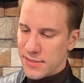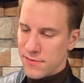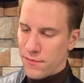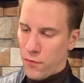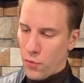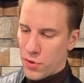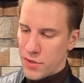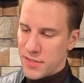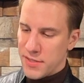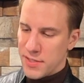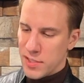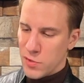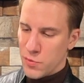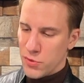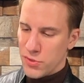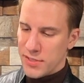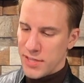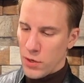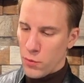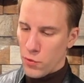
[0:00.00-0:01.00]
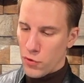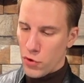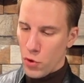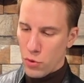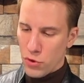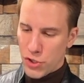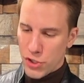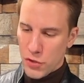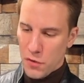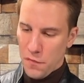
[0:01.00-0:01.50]
46% with
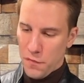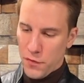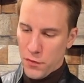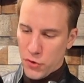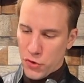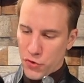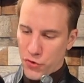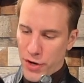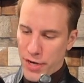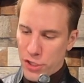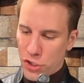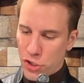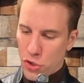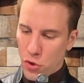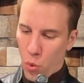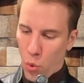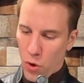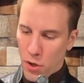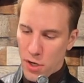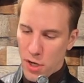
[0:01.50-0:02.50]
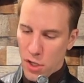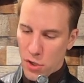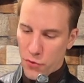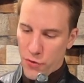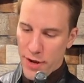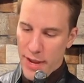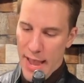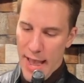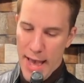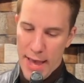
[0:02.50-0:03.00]
no chill filtration or
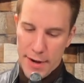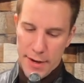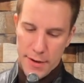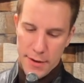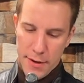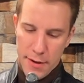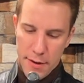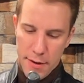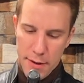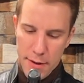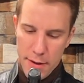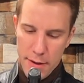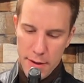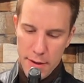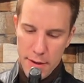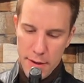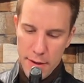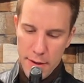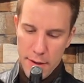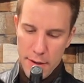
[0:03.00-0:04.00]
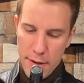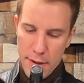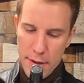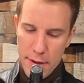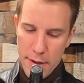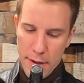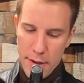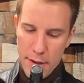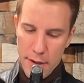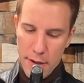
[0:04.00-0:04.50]
coloring added,
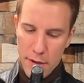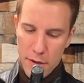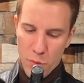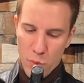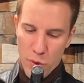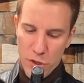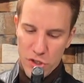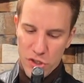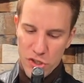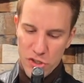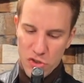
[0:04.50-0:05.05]
which is